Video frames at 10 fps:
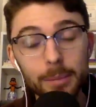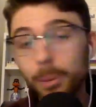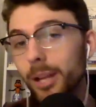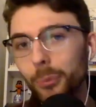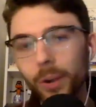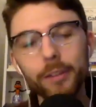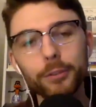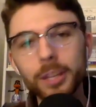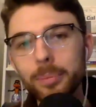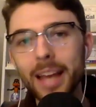But
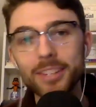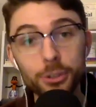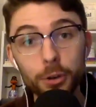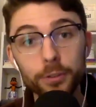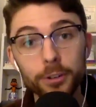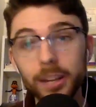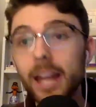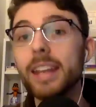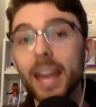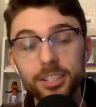whatever, he passes over,
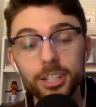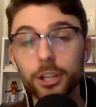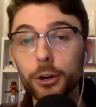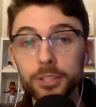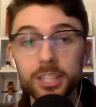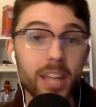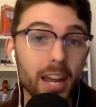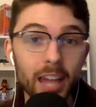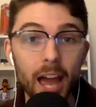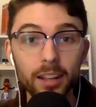and next it goes to
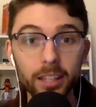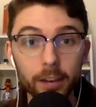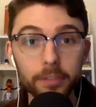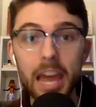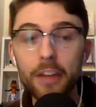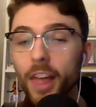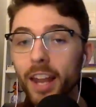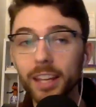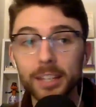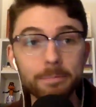Dan Connolly of The
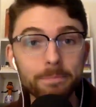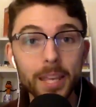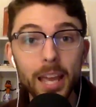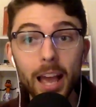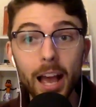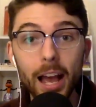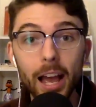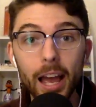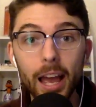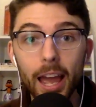Athletic.
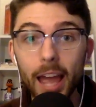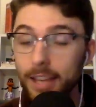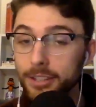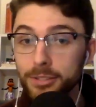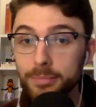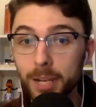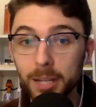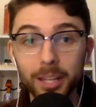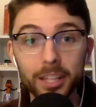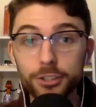As many
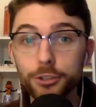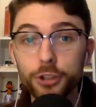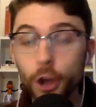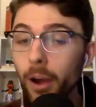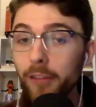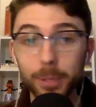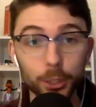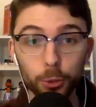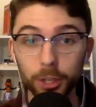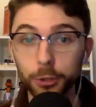of my listeners know, I've been
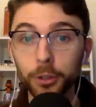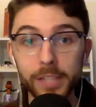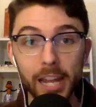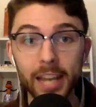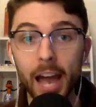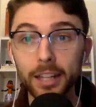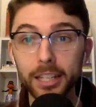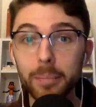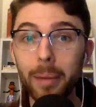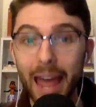critical of Dan Connolly
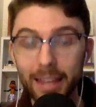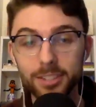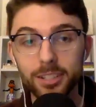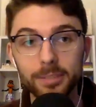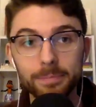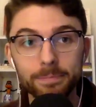in the past.